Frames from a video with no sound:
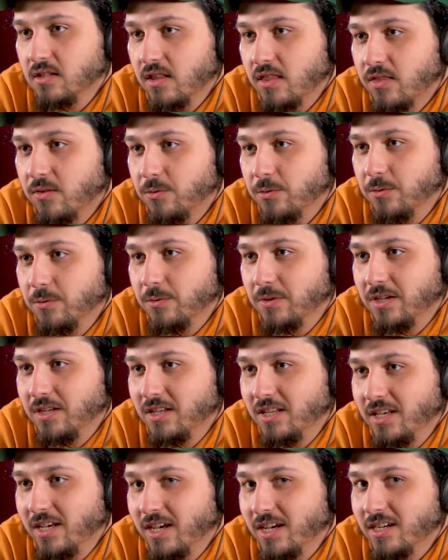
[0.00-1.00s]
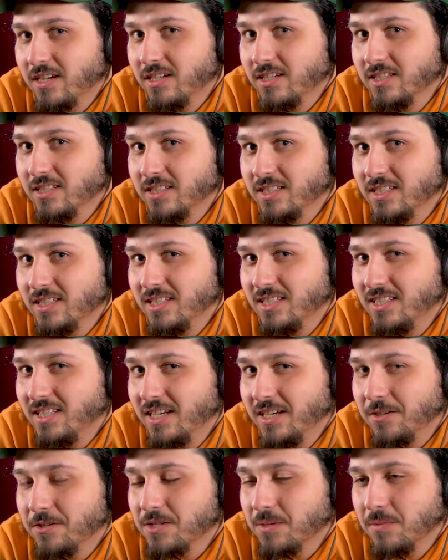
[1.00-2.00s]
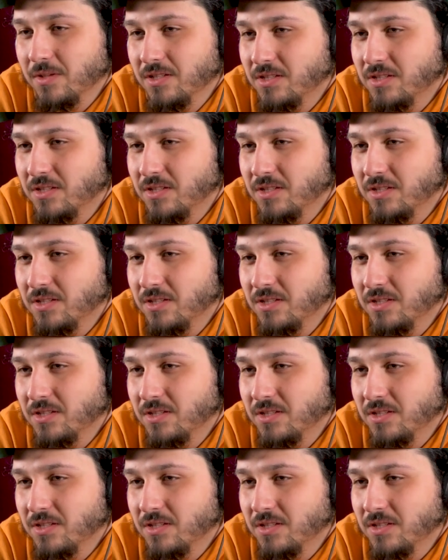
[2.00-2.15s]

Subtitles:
through Indiana a day or something.